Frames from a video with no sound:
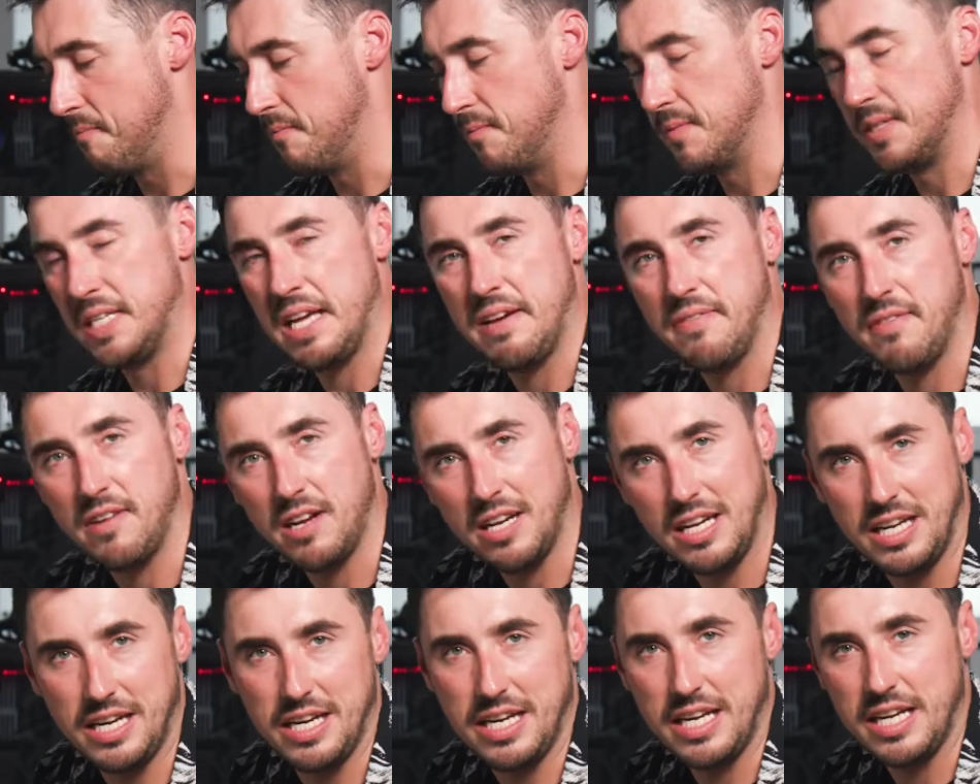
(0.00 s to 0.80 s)

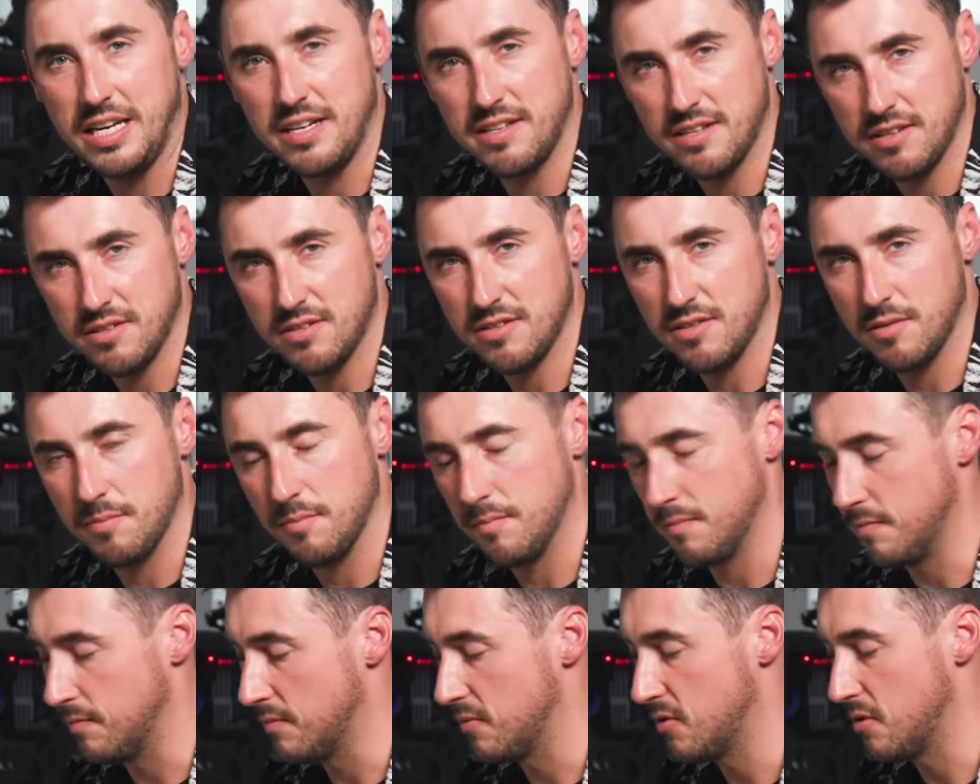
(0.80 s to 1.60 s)
Definitely need
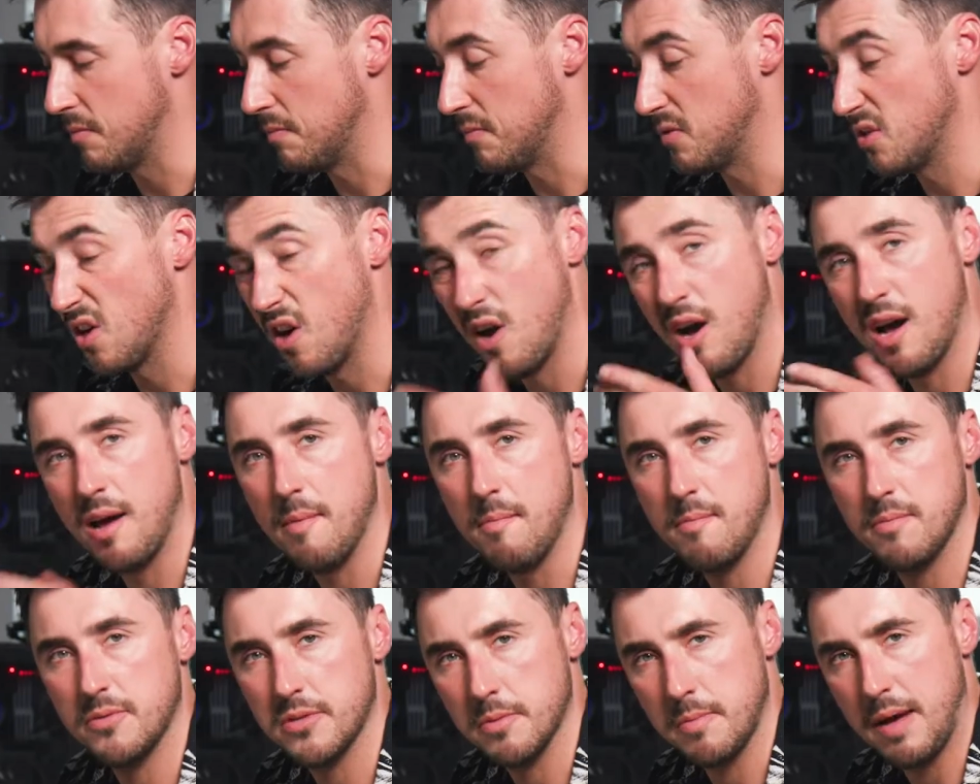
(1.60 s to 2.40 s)
some
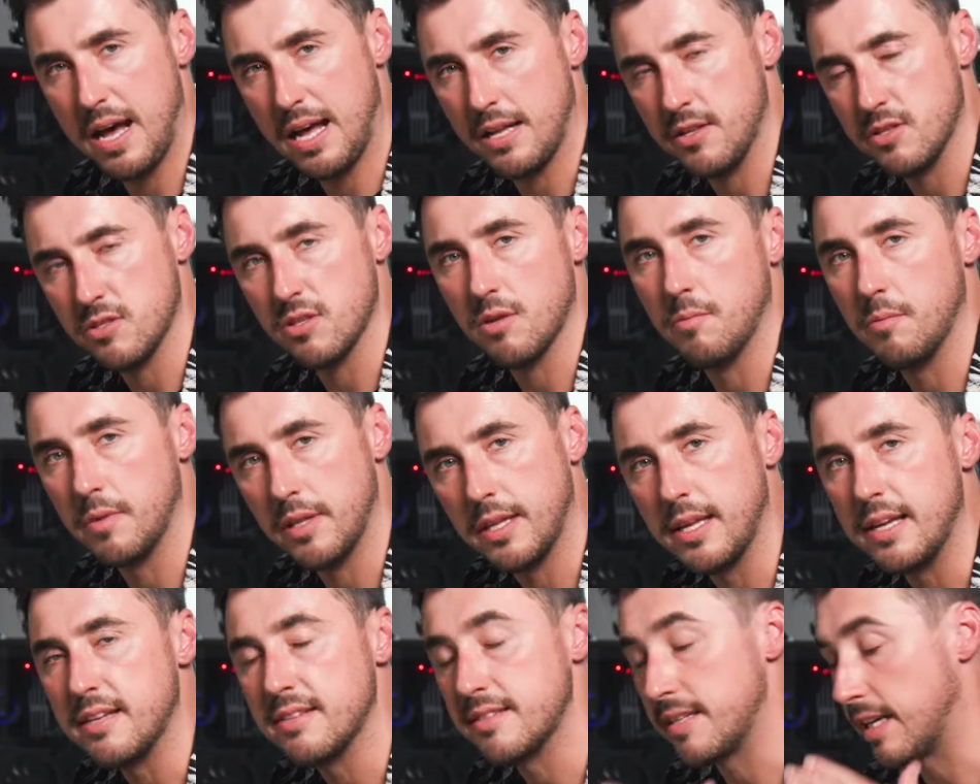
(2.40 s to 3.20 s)
time, some hands-on with
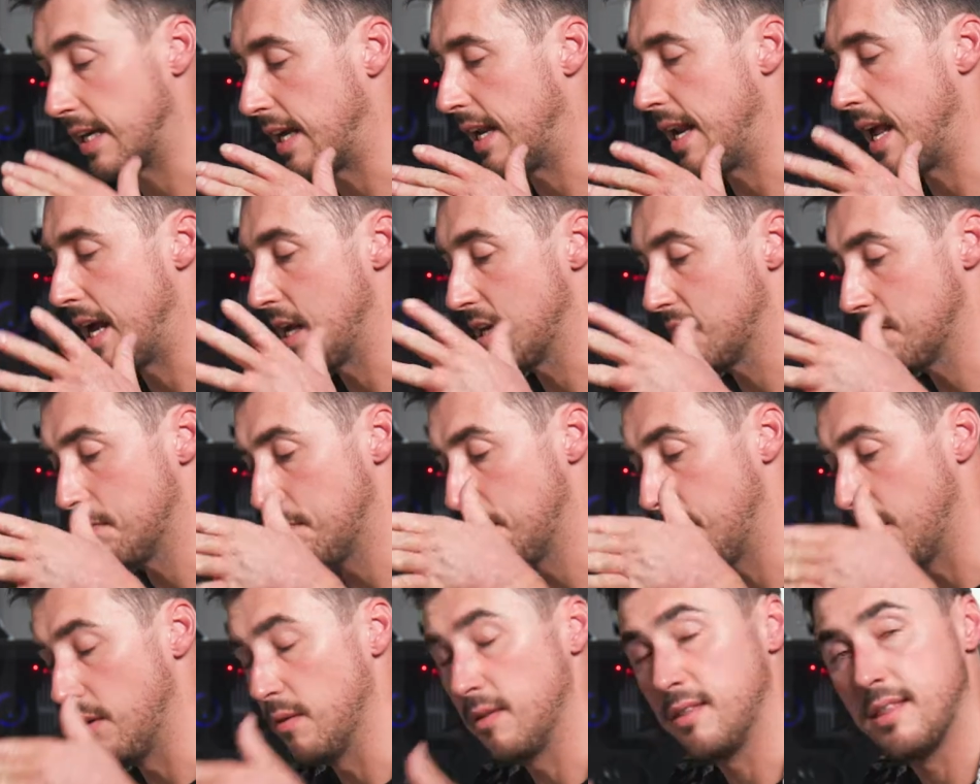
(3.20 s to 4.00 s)
this to connect
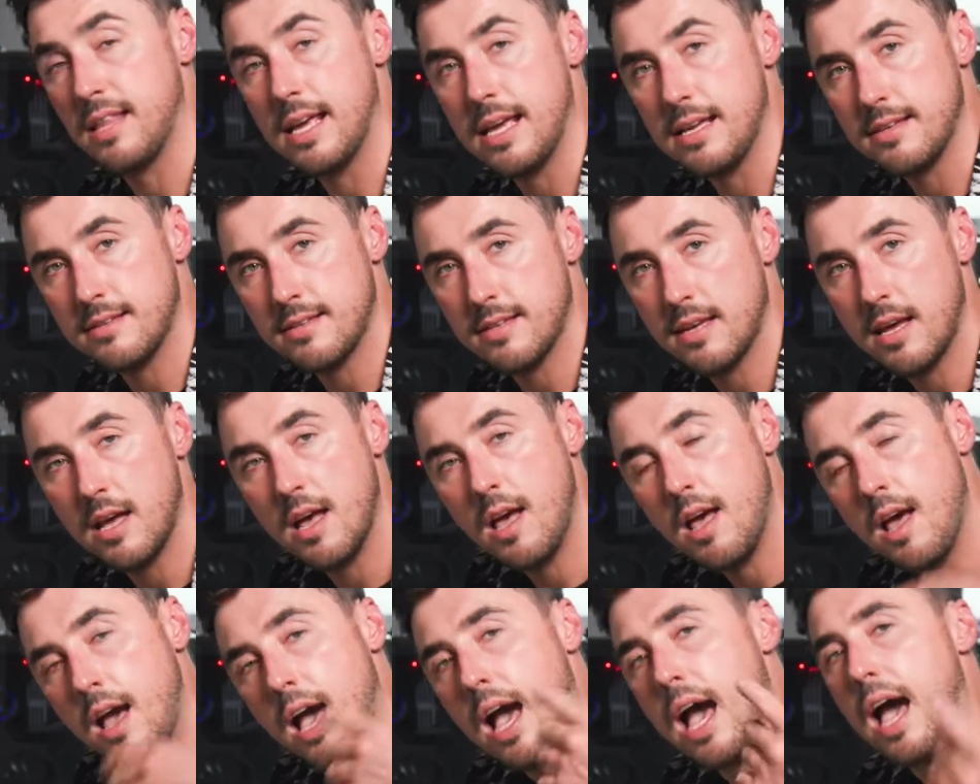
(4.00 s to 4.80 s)
both this
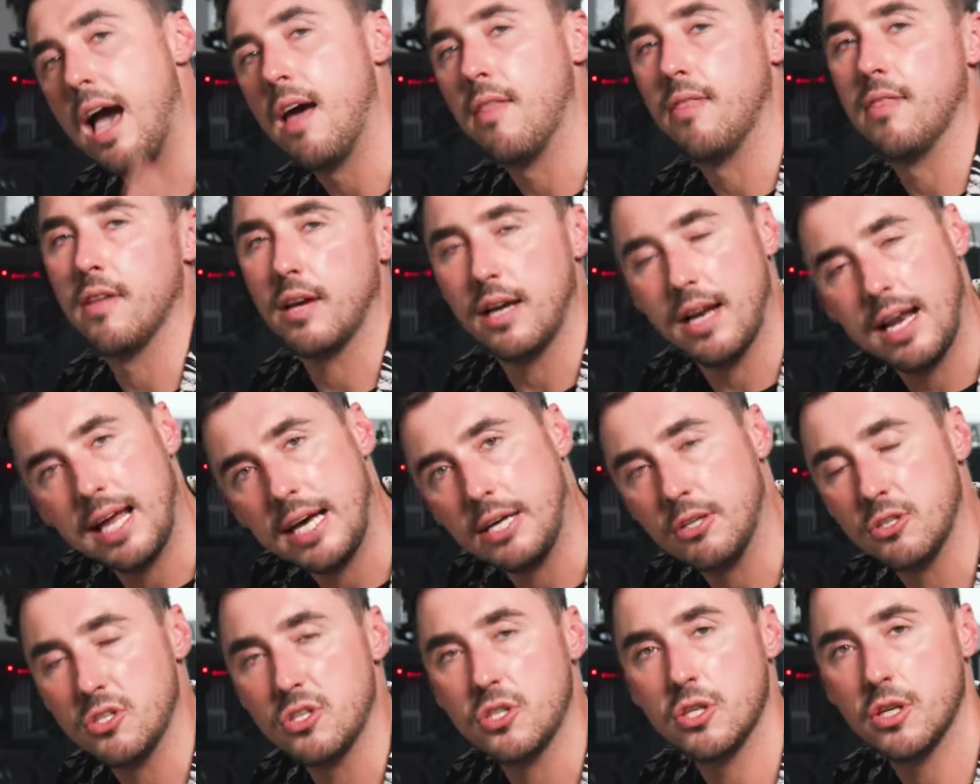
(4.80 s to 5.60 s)
and the
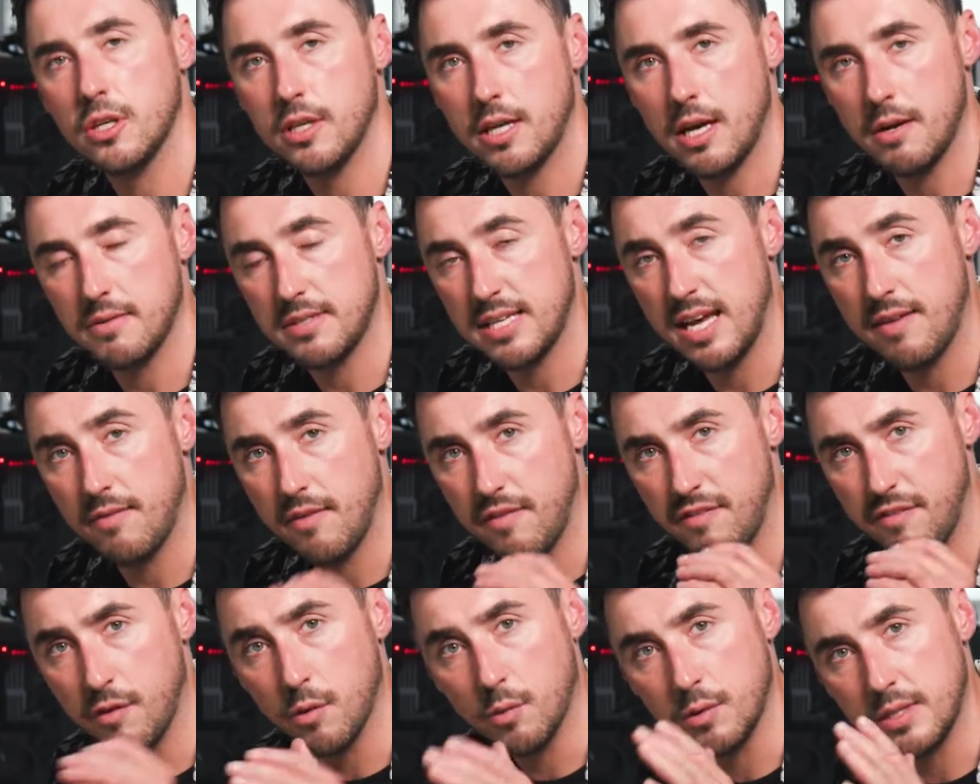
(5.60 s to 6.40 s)
Cloud Studio to have a
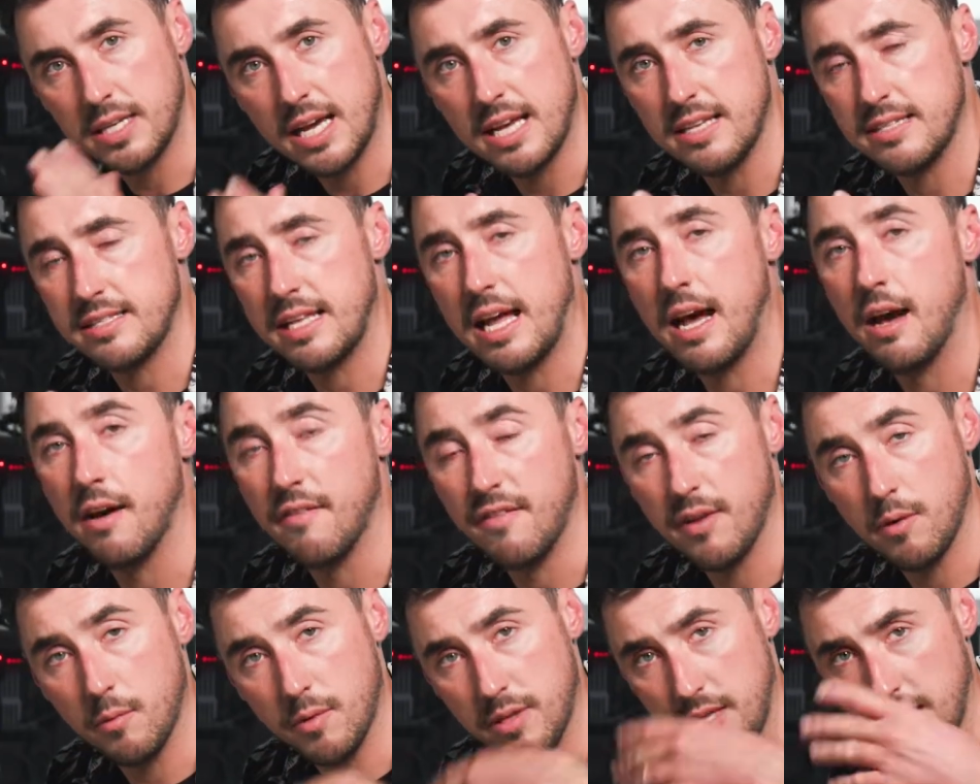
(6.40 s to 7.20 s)
full test out
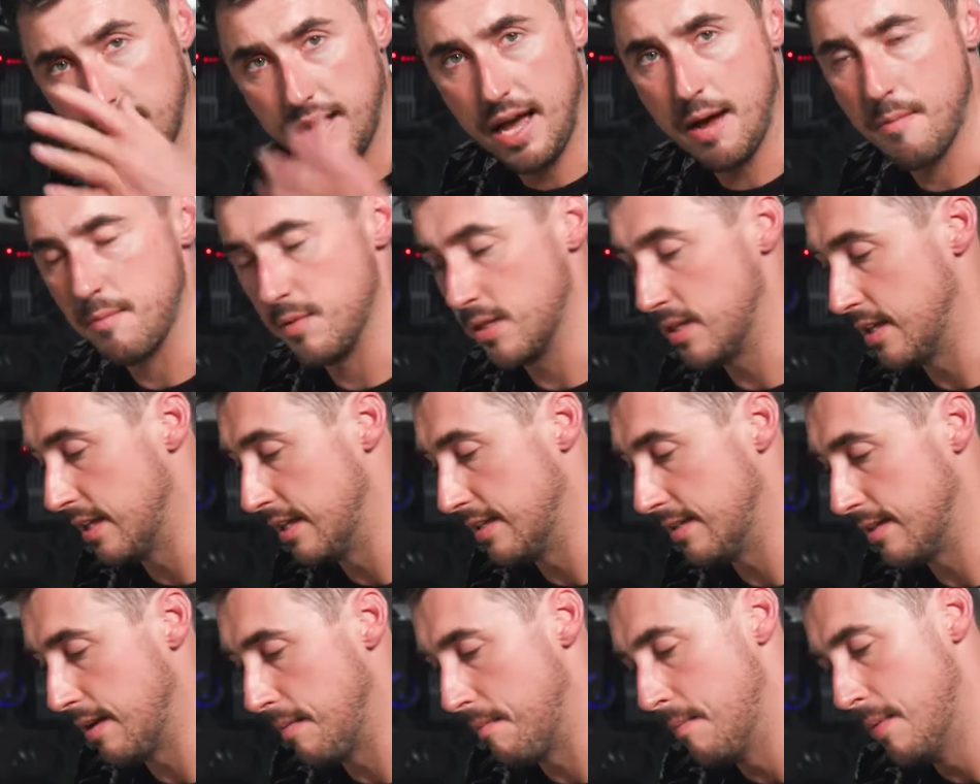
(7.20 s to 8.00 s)
of it with a camera
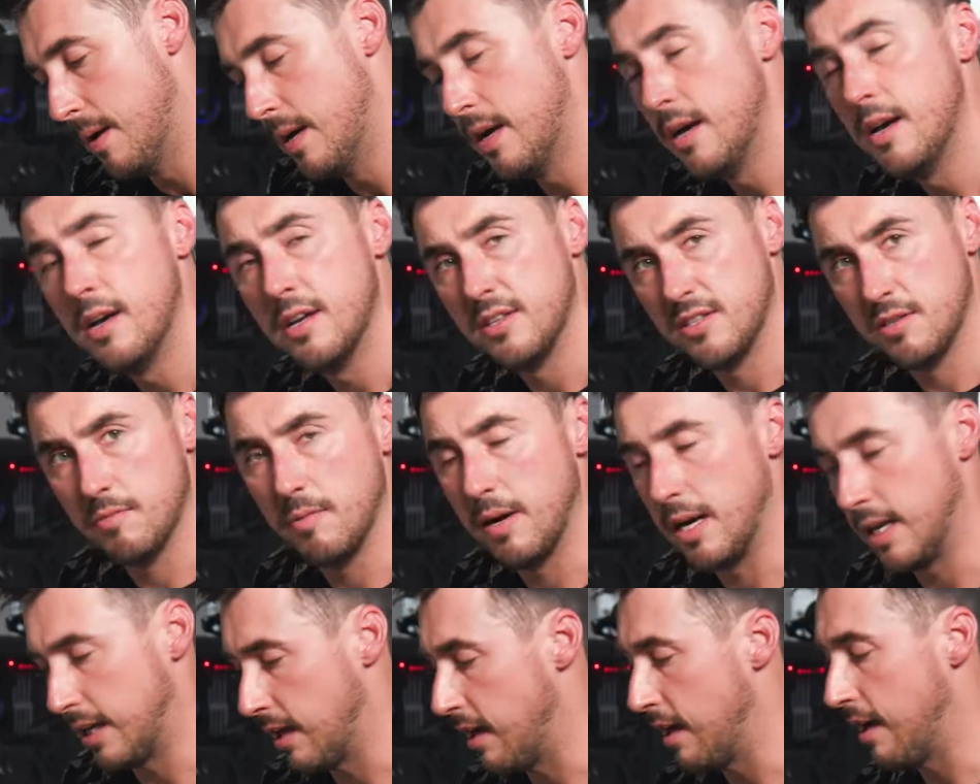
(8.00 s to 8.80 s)
system to
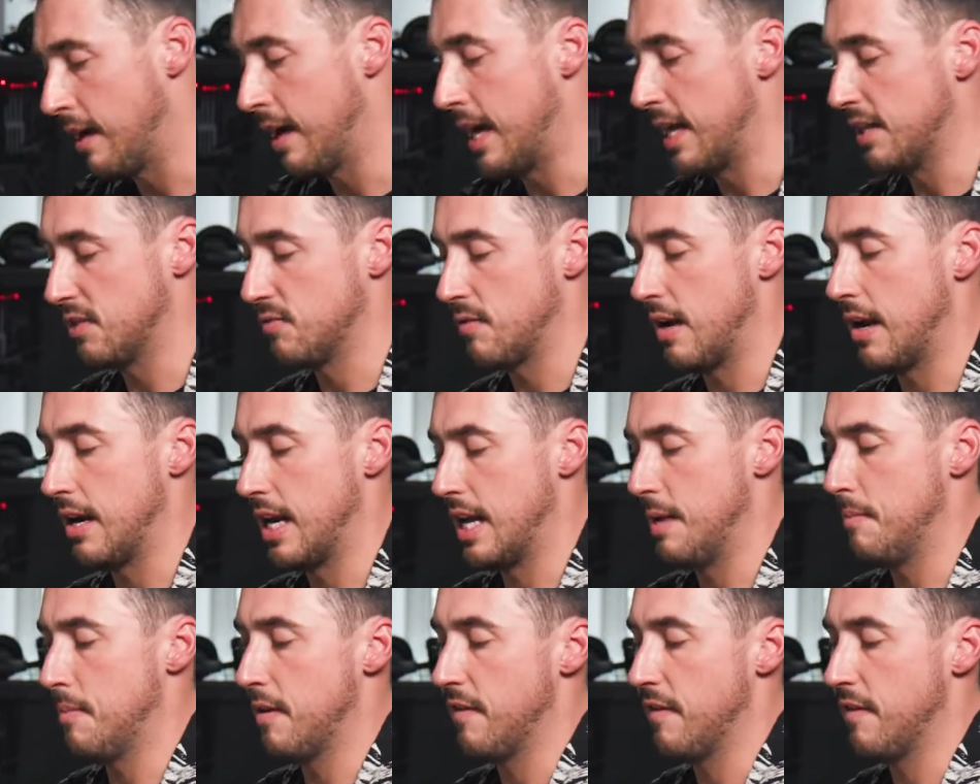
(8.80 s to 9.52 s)
really get our heads around it.